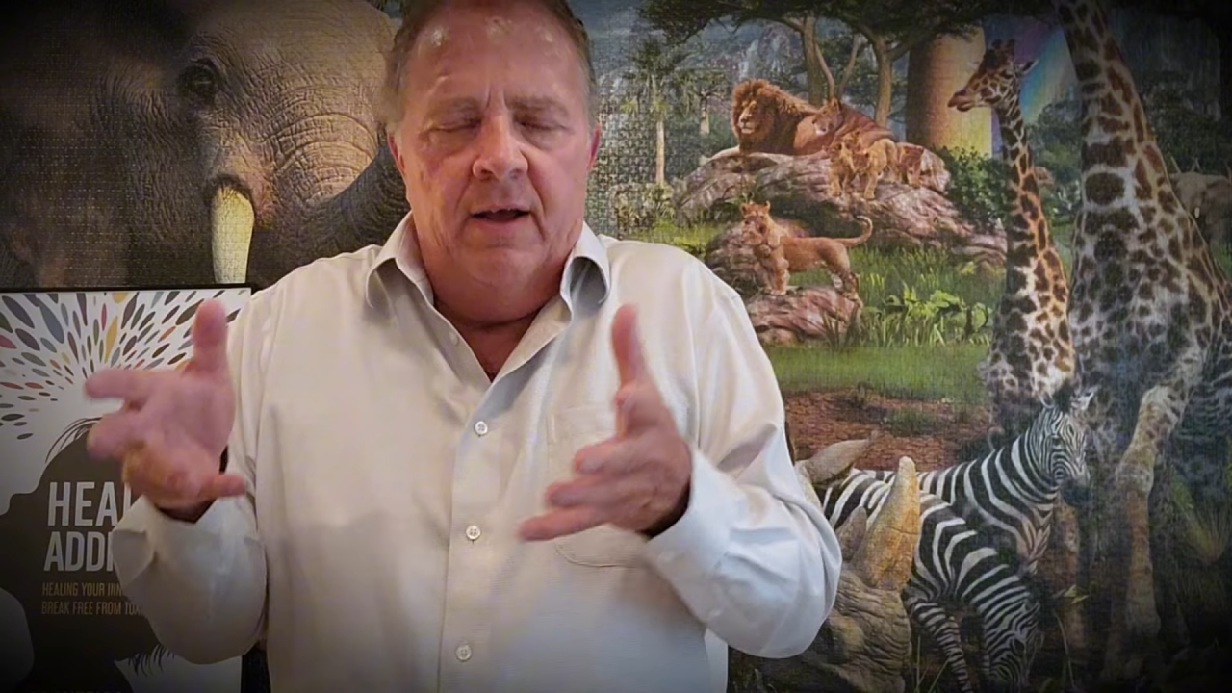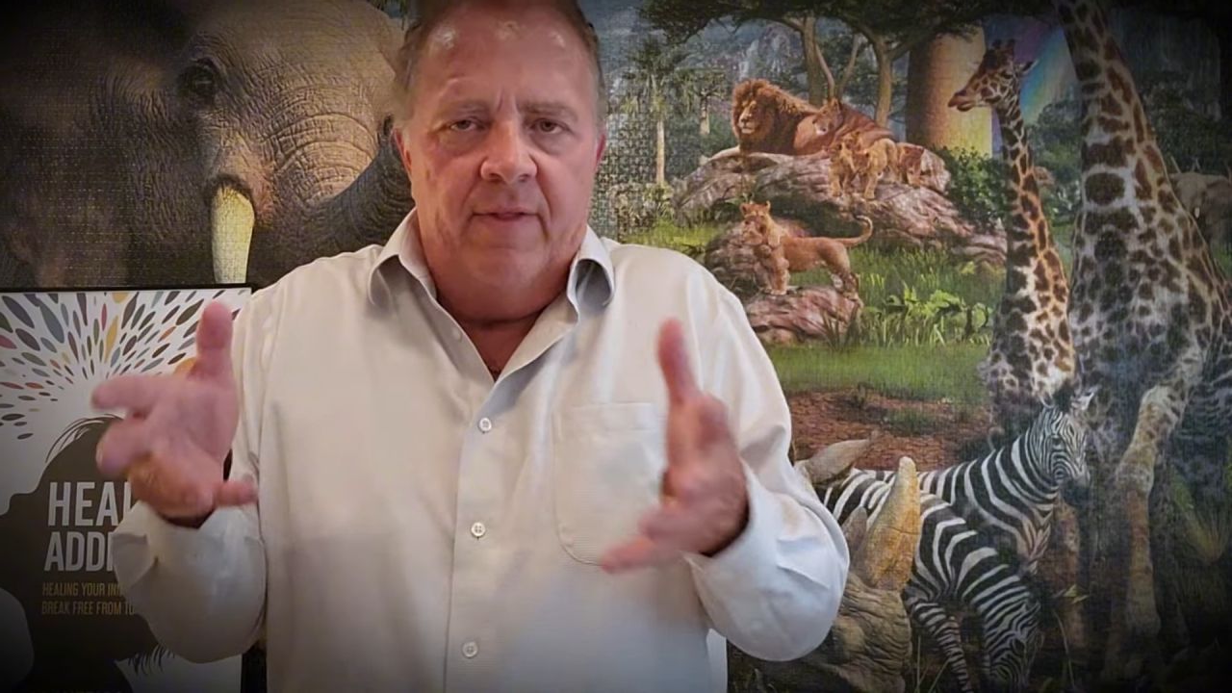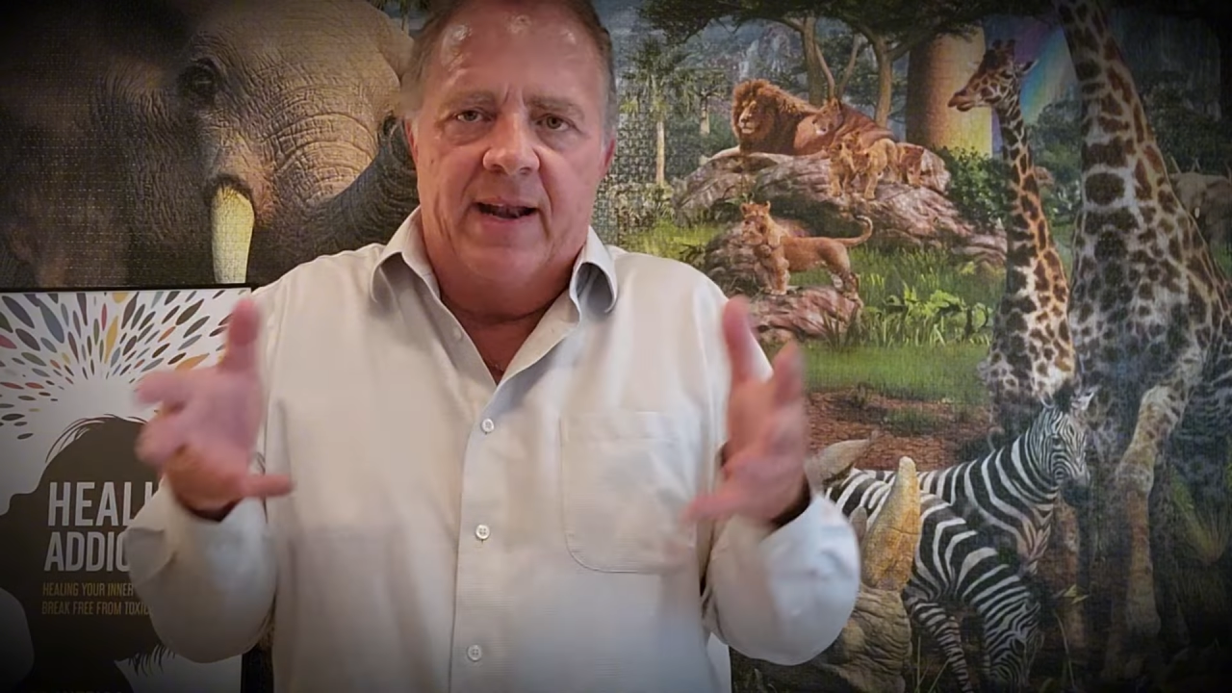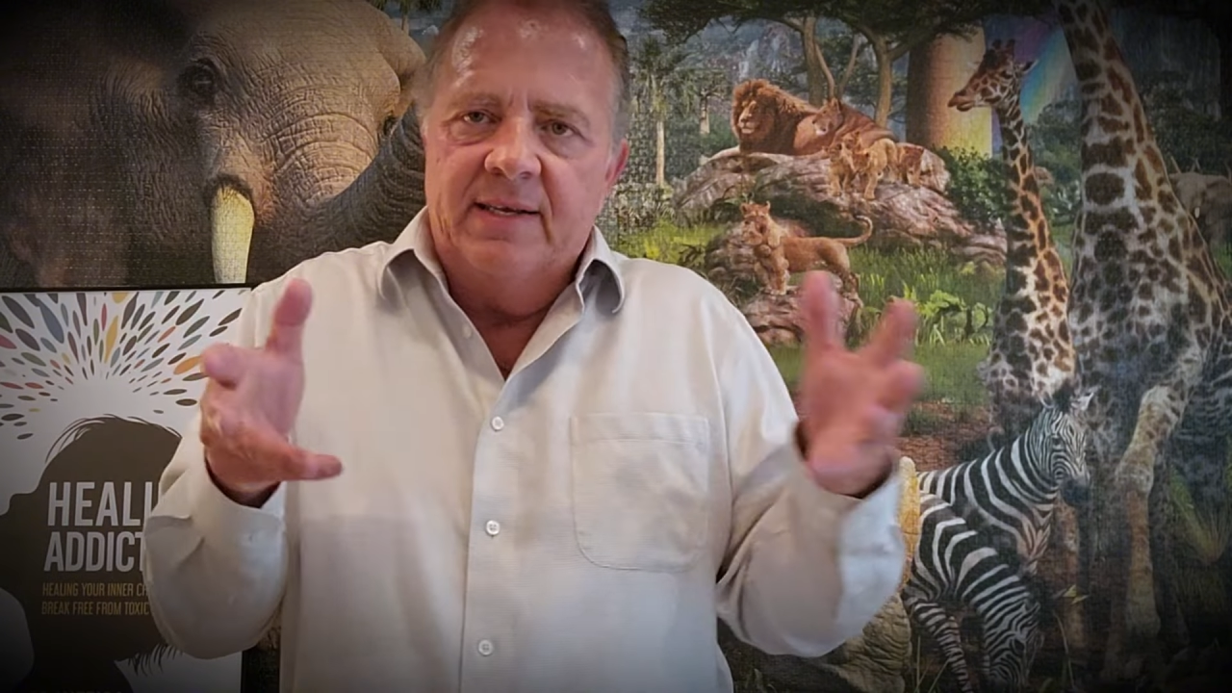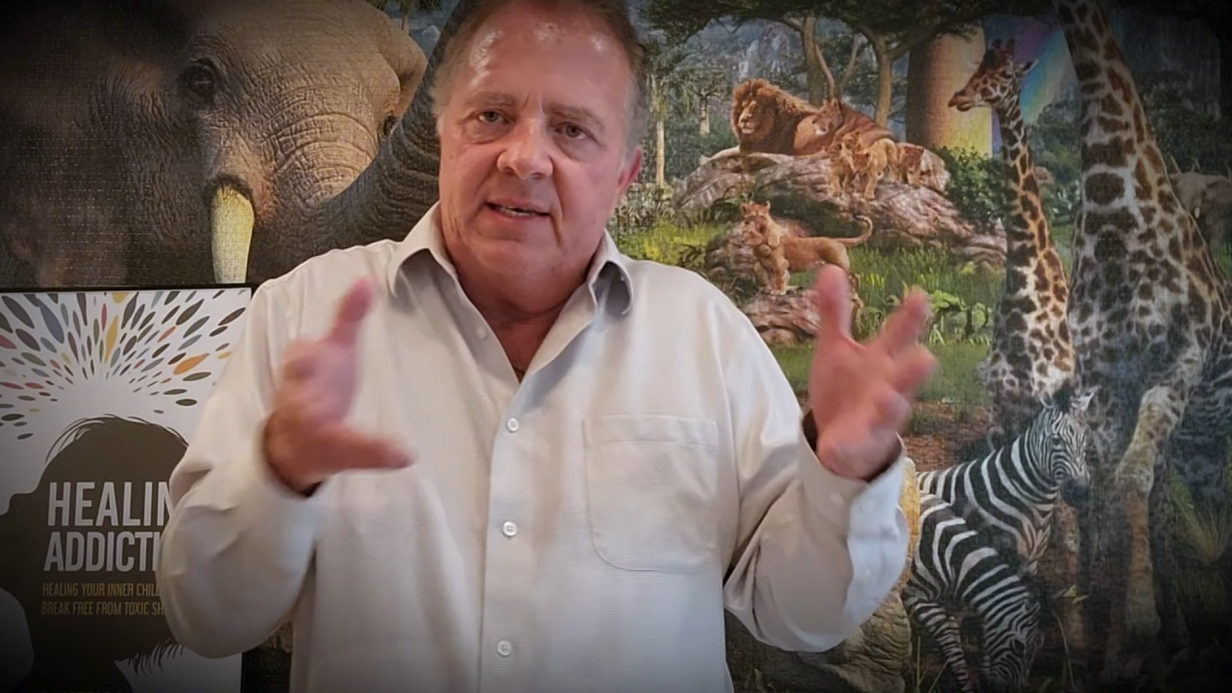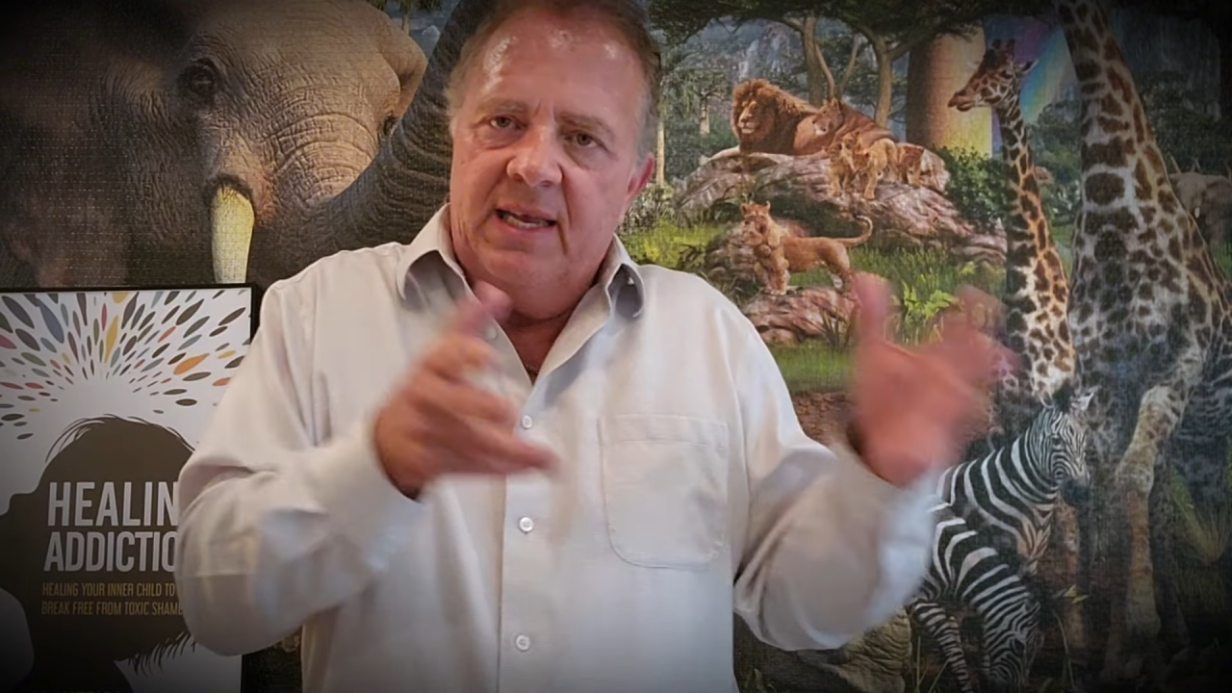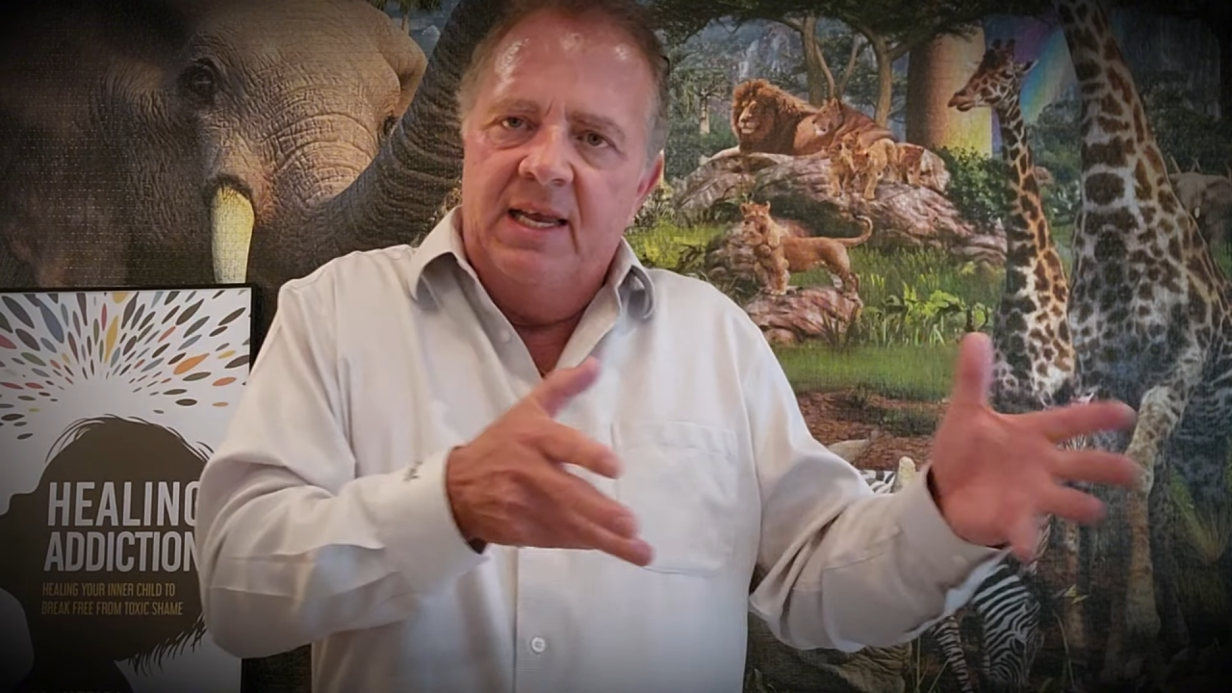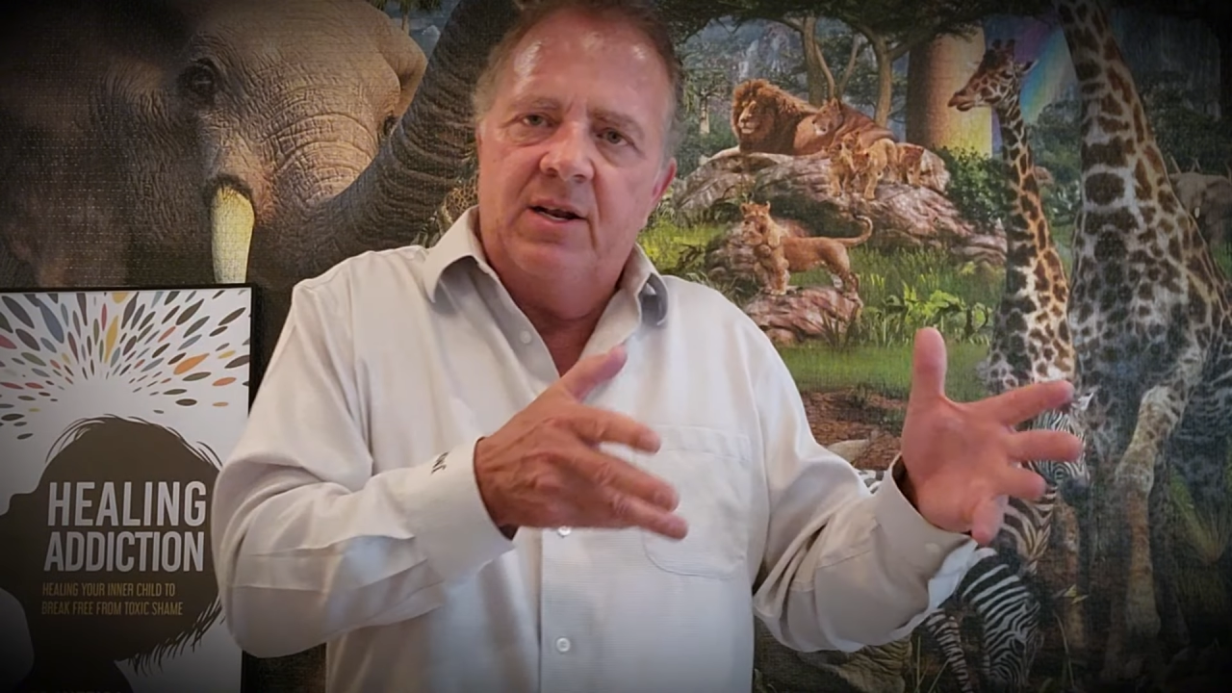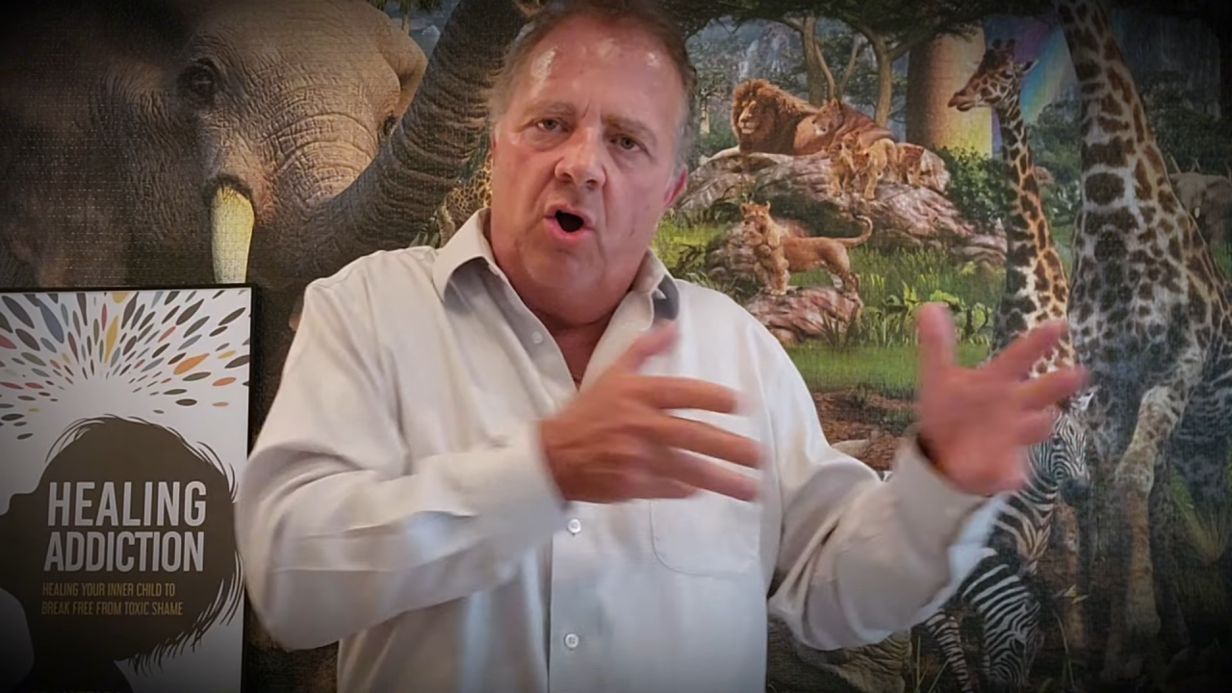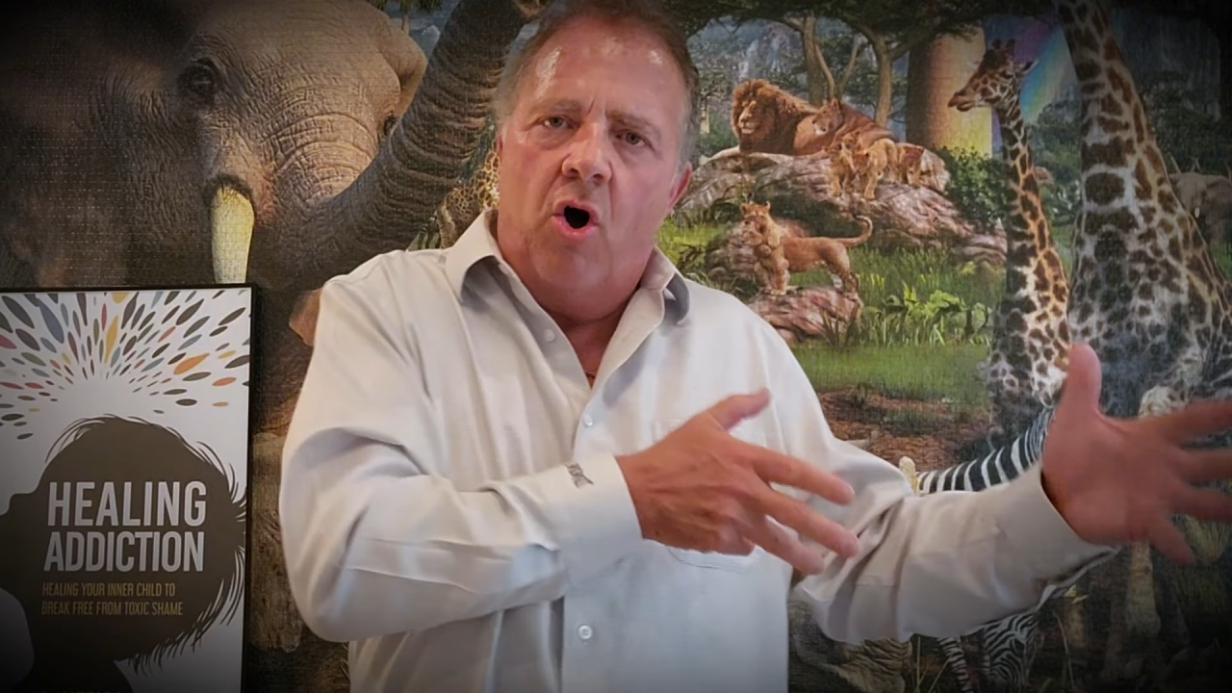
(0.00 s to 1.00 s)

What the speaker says: that is in